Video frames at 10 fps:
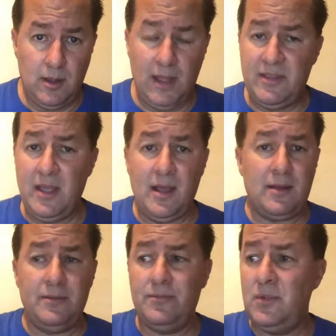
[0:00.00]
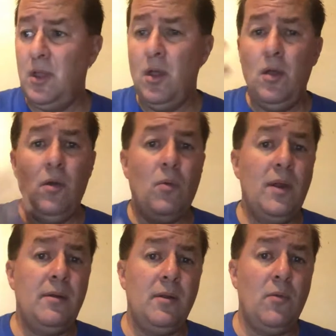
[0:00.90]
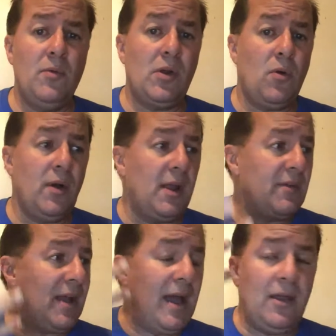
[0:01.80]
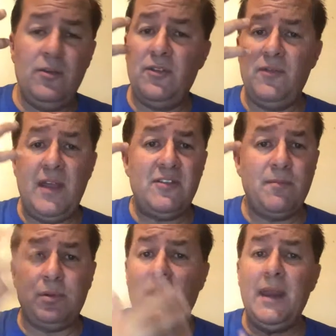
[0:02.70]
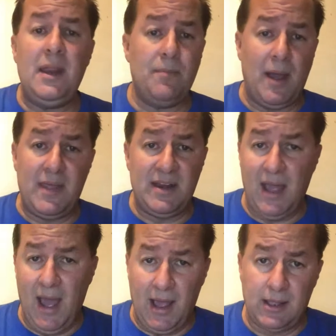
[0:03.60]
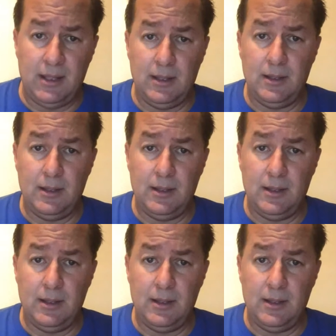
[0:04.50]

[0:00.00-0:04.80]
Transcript: I see one recording of a guy whose face is bloodied by the attack.